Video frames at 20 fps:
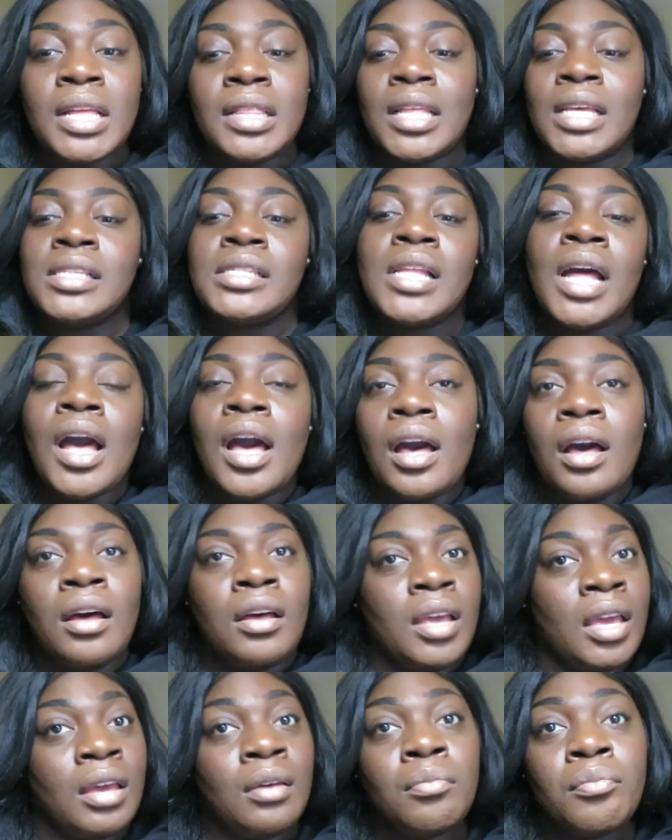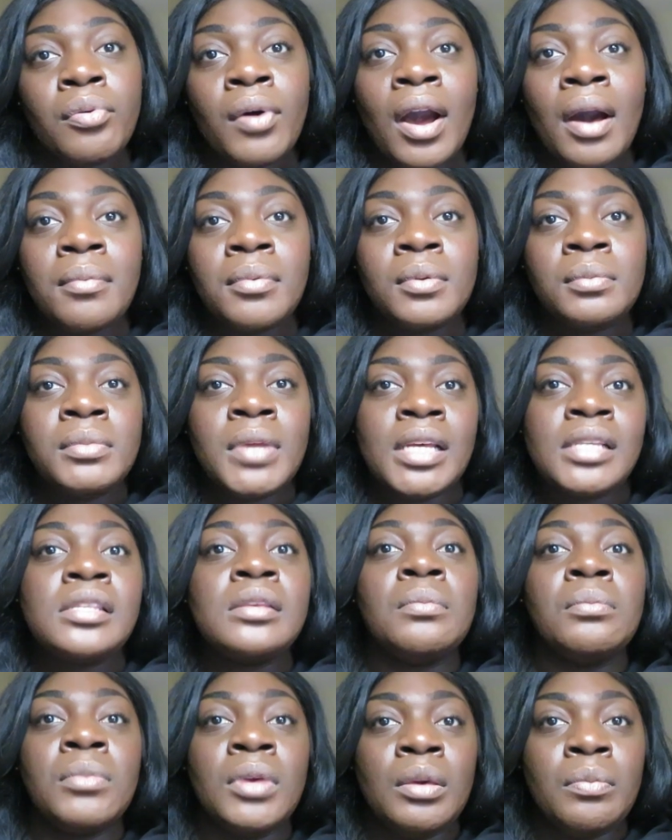That's not a him problem,
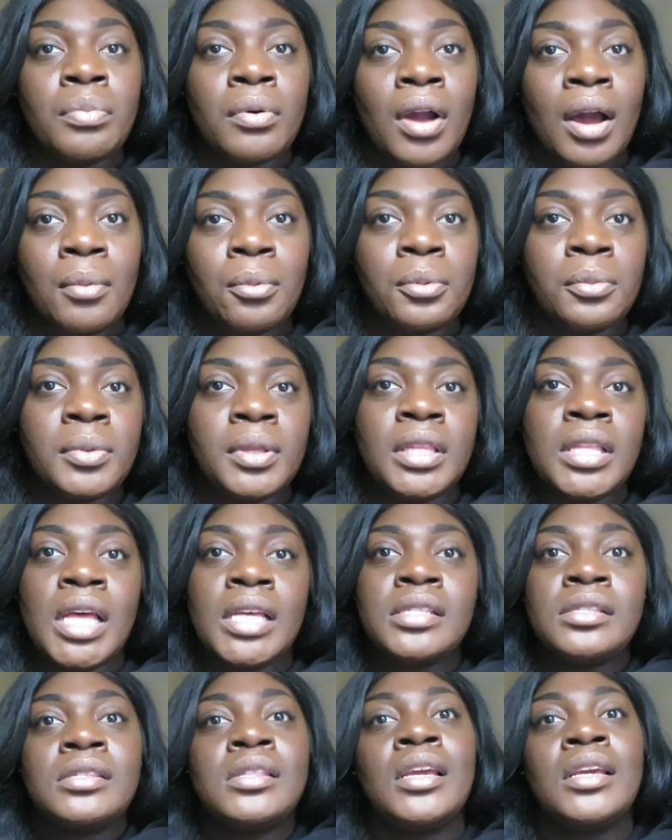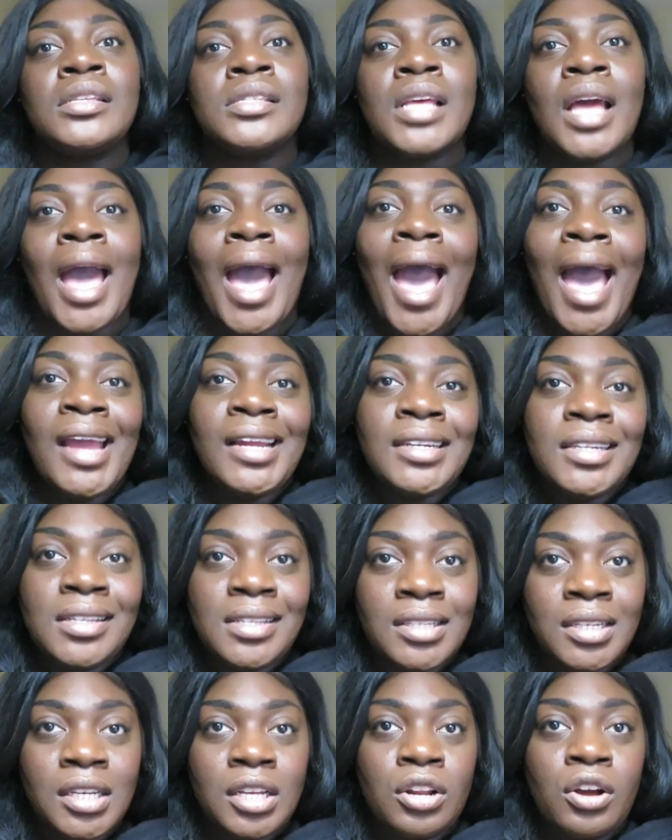that's a me problem, and that's things that I
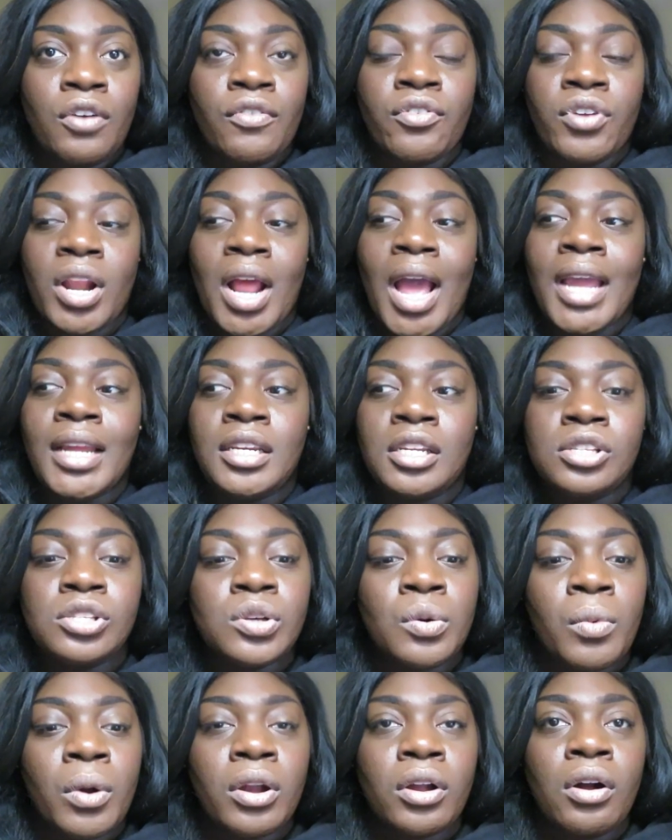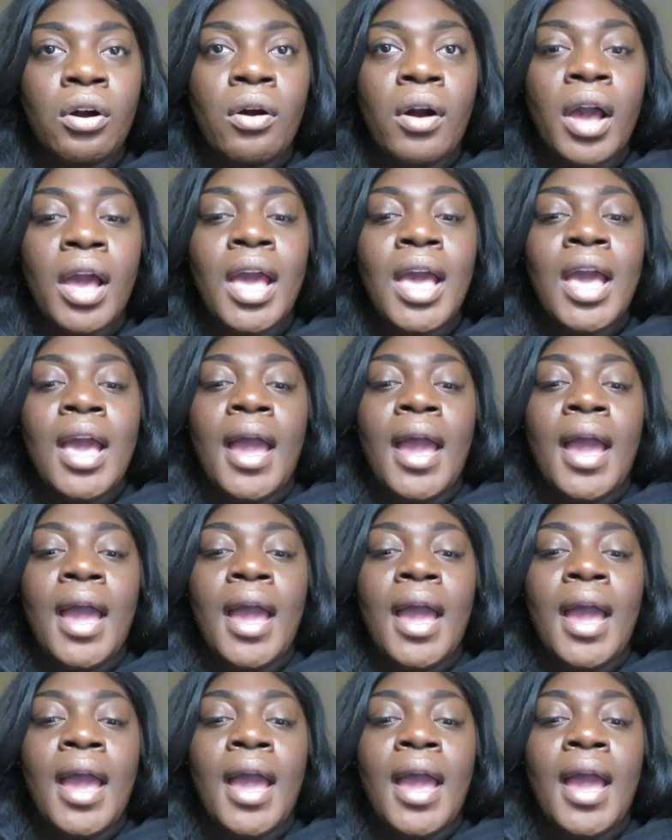need to get over, I need to work on.